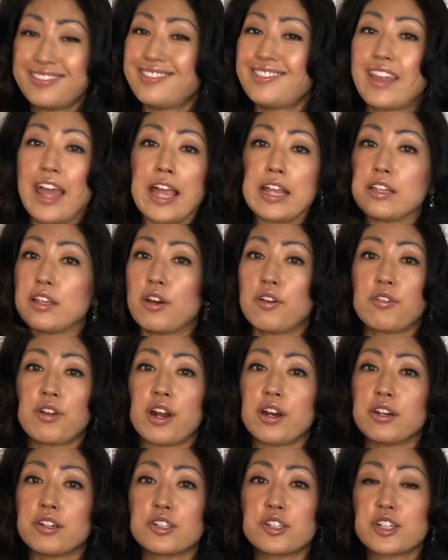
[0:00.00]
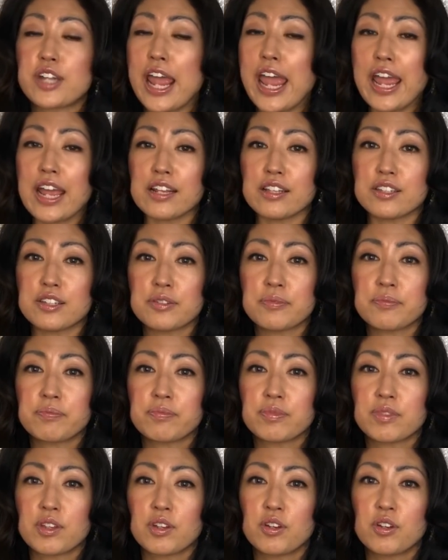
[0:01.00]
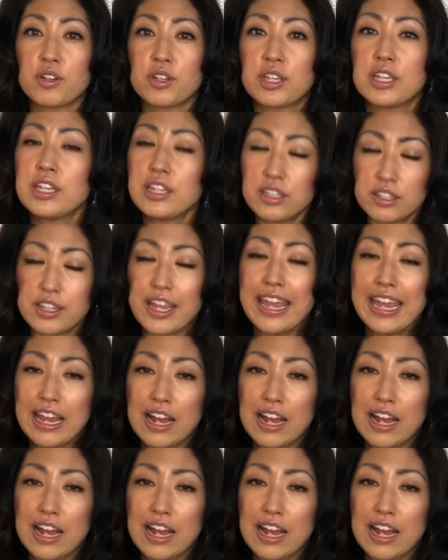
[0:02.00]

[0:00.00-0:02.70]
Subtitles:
They didn't understand. They